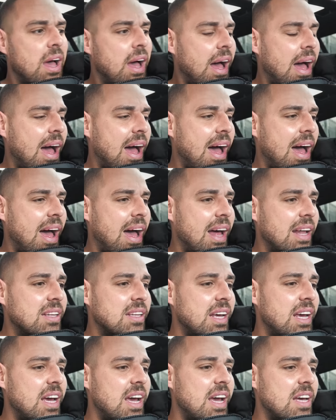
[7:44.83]
and
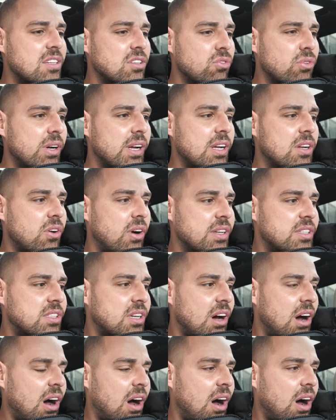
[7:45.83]
it is a really nice
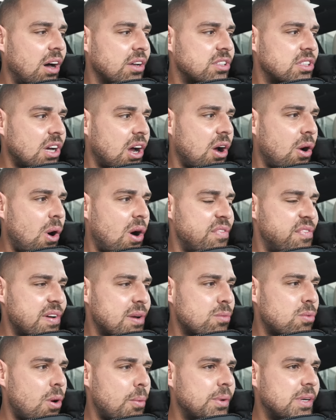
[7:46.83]
car. So I
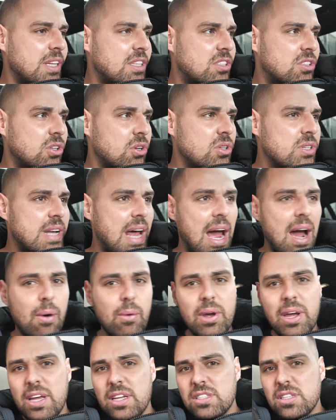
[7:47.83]
think what we need to do now
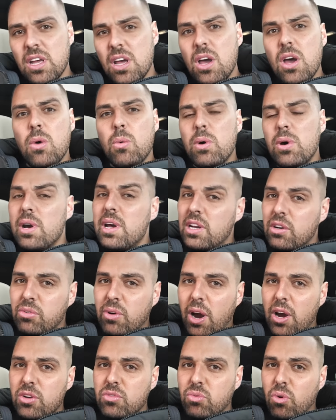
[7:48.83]
is we'll hit the
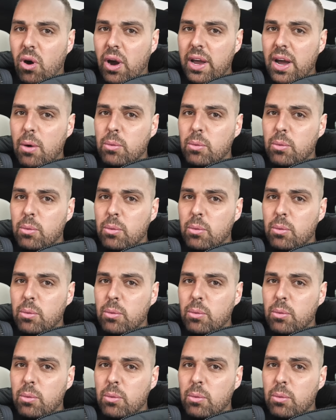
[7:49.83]
road, right?